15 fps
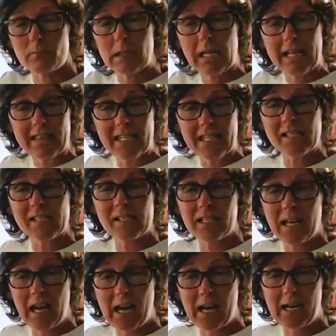in this
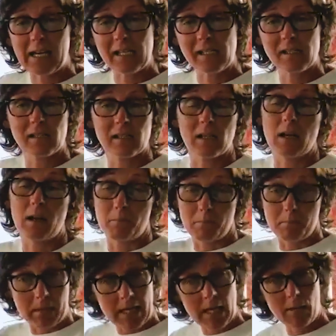case,
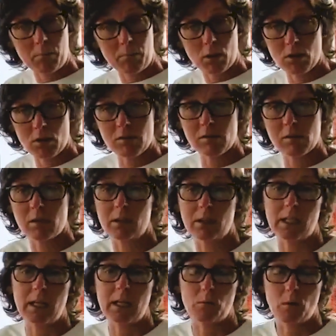me
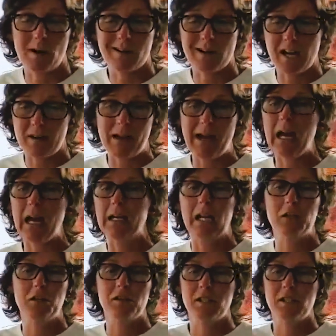personally, where I'm at, I
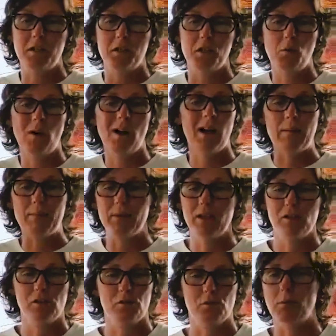just said, you know what, I'm going
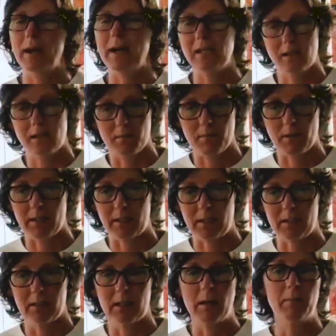to just raise the
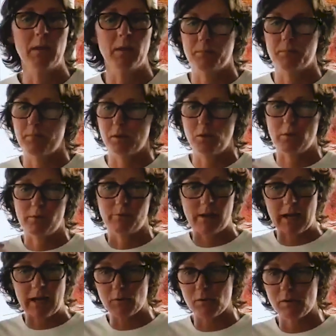money. I'm going to do a
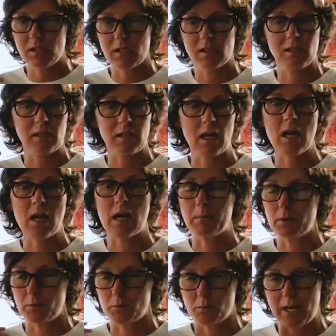506c. I'm
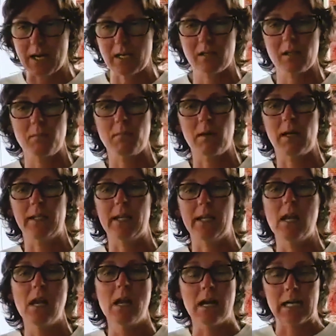going to raise the money
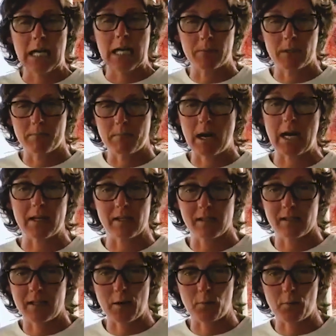and I'm going to buy this
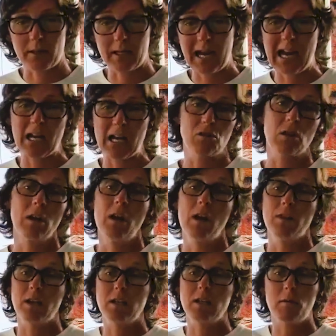thing with cash.
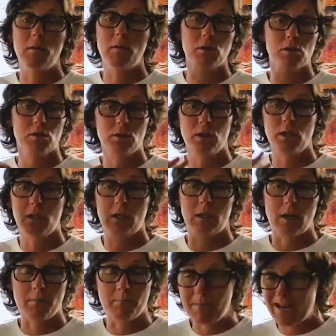The numbers look
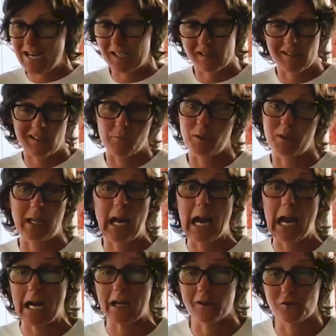amazing with
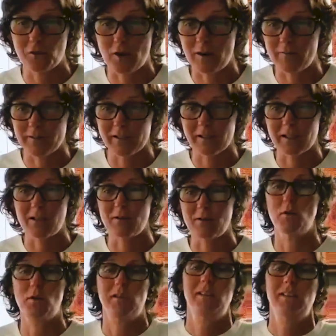cash, obviously,
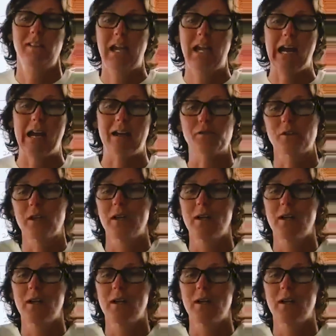because it's cash,